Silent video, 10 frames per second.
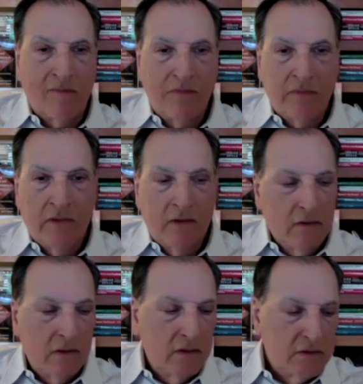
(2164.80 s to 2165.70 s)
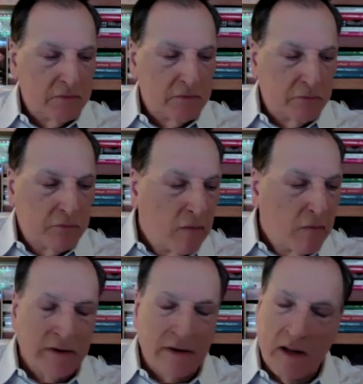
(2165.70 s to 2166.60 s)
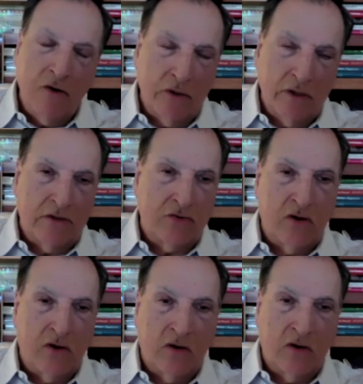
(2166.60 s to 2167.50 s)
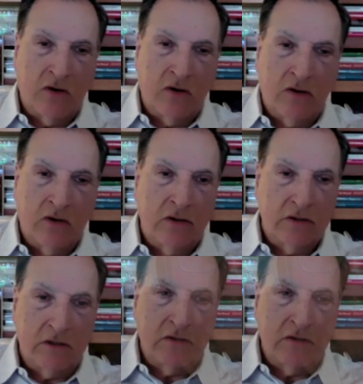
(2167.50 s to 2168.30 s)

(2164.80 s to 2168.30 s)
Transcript: is probably not nearly as strong as it was at one time.